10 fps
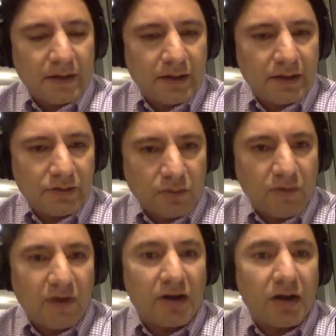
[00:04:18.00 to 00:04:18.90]
some of
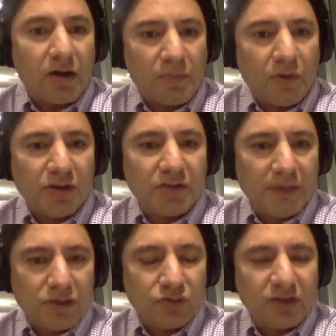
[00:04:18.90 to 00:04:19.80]
our projects by
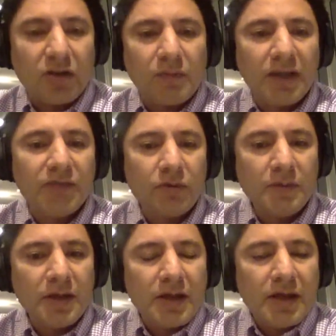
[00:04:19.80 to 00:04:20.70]
using our platform,
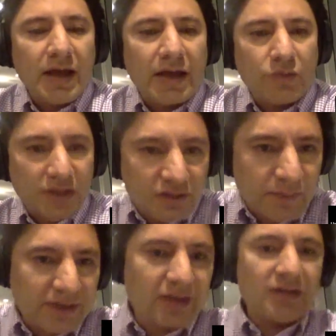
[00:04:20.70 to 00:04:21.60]
and we
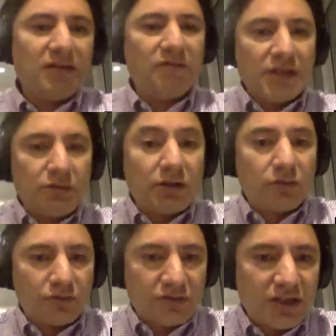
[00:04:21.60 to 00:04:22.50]
expected individuals or
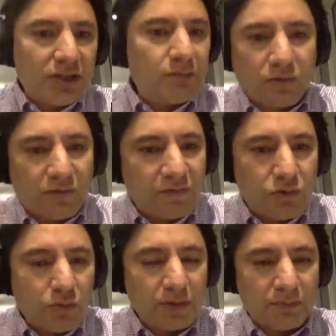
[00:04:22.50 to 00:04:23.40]
teams of a few
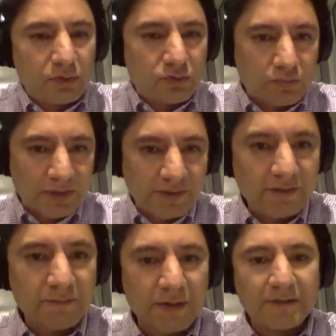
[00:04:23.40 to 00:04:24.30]
people to
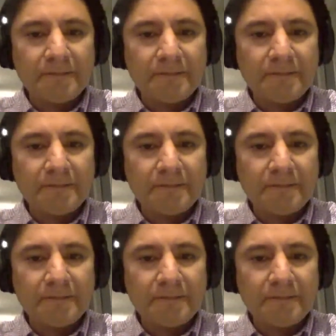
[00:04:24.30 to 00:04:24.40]
participate.